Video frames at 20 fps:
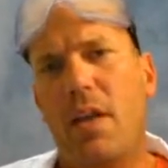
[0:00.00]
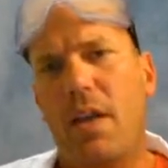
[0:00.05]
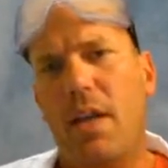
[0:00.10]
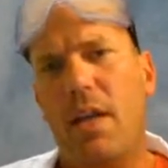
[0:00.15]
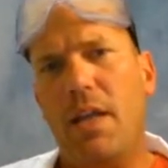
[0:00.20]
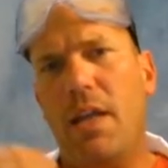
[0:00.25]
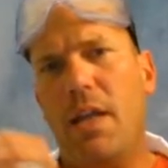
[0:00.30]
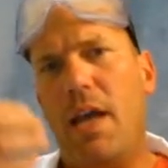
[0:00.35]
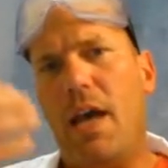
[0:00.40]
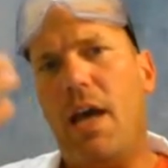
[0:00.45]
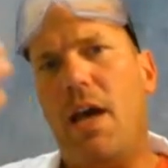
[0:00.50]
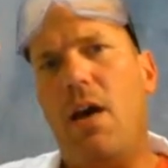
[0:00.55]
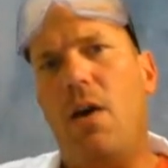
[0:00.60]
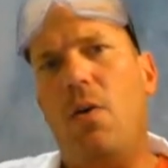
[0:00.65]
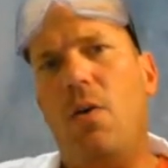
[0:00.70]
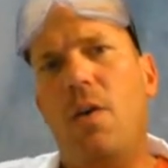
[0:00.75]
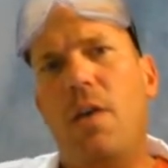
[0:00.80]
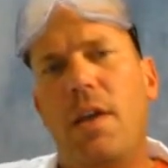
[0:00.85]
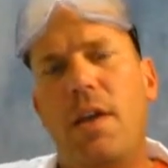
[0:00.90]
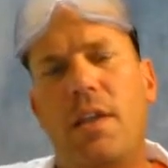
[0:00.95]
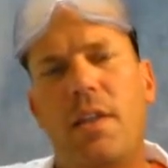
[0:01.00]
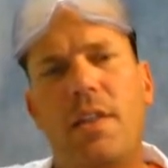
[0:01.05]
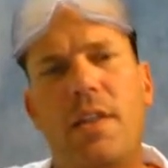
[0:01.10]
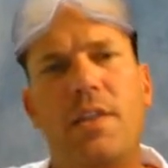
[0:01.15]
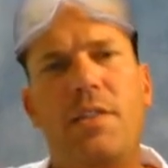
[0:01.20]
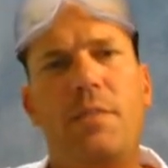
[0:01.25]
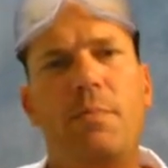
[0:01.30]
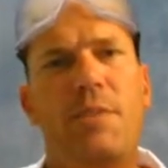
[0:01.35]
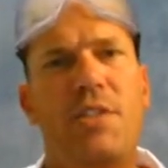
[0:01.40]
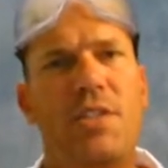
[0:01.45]
and how
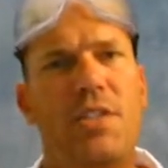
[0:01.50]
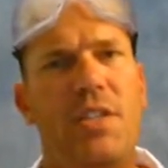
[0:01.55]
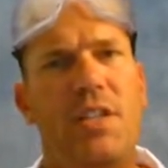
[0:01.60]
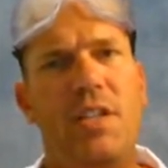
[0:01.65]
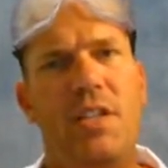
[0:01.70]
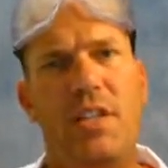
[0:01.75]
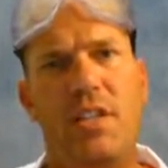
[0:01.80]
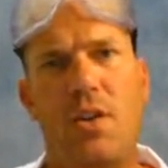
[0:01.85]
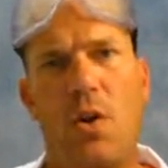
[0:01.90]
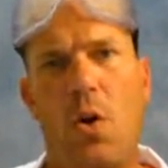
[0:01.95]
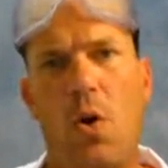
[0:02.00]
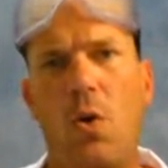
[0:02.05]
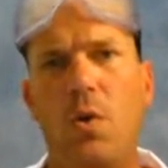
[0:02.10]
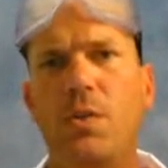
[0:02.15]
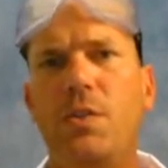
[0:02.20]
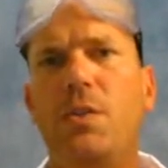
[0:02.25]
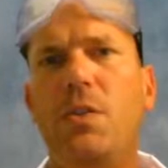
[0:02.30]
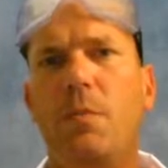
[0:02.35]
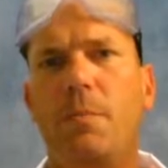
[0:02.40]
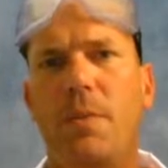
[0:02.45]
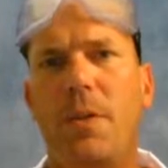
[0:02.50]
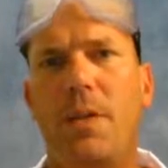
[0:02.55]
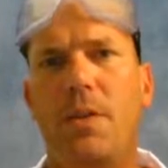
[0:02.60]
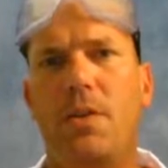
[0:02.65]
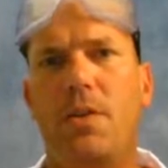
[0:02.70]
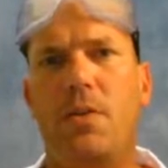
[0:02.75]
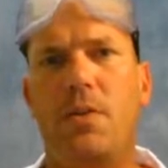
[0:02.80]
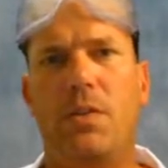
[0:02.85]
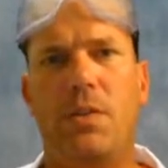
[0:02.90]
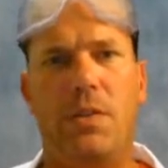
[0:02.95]
this machine can also be
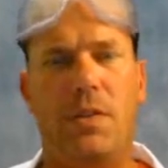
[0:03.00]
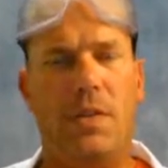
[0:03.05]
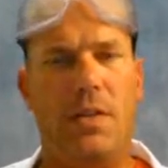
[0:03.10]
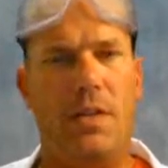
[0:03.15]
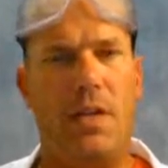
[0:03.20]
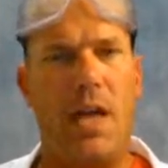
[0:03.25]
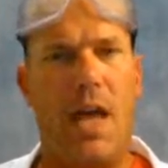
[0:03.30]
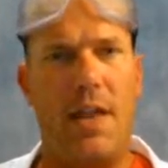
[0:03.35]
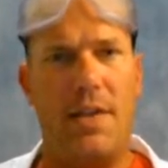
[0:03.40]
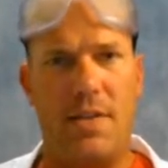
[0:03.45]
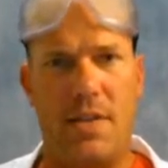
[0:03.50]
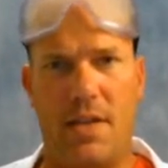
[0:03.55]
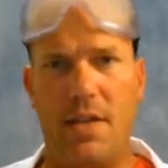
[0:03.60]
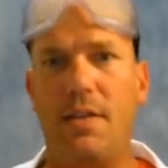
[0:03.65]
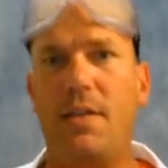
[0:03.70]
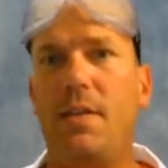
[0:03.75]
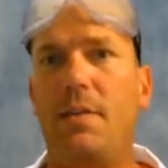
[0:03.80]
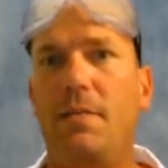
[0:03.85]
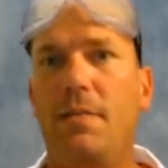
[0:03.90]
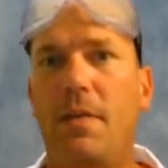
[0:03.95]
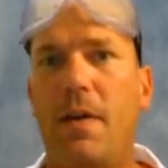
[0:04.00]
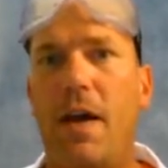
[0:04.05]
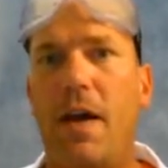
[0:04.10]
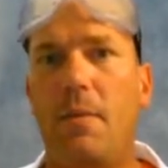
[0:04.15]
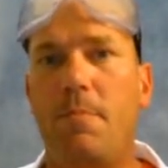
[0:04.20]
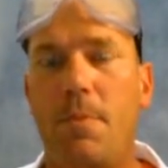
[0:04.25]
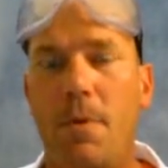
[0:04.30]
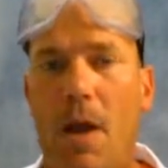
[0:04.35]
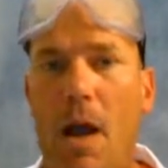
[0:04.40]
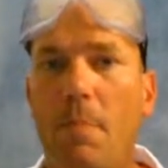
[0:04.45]
used to
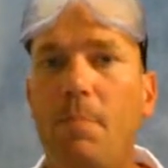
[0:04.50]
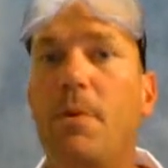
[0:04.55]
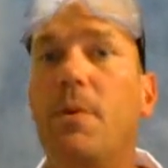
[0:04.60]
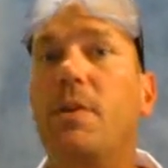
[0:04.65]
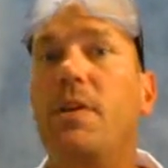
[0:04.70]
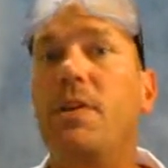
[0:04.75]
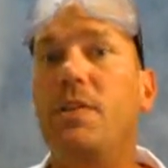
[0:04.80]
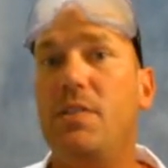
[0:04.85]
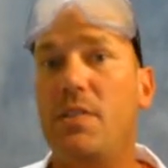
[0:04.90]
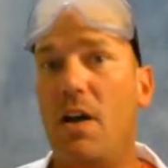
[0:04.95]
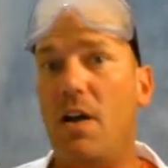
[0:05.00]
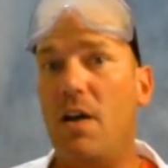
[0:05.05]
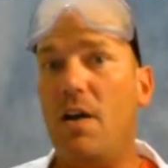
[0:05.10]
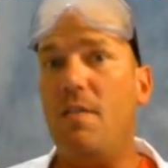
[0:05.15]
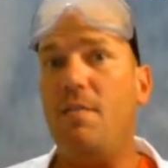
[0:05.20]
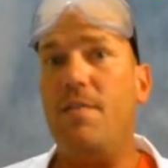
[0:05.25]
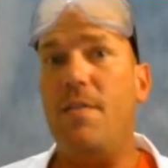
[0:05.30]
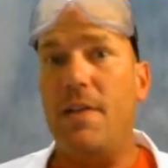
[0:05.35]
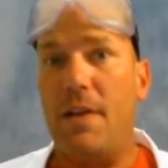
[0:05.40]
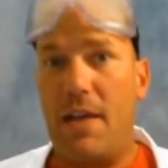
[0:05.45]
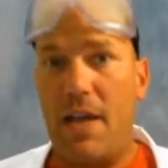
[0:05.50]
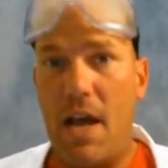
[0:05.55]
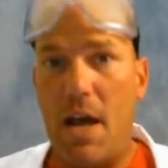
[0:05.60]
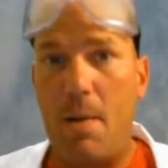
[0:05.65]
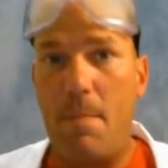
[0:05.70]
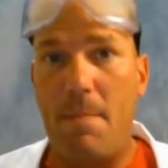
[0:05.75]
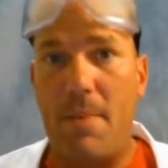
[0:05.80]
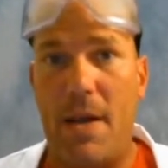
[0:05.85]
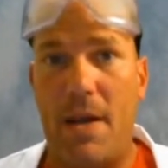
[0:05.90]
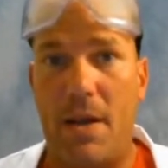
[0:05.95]
identify properties of the
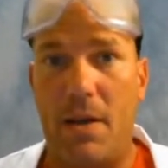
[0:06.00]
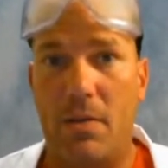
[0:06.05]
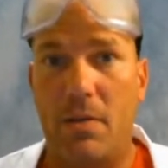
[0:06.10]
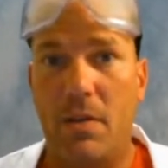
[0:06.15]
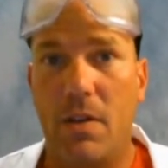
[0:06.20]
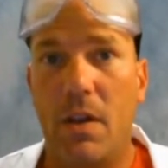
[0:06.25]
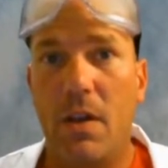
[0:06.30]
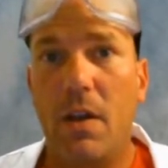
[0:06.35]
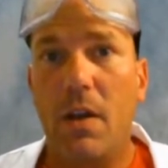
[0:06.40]
compound.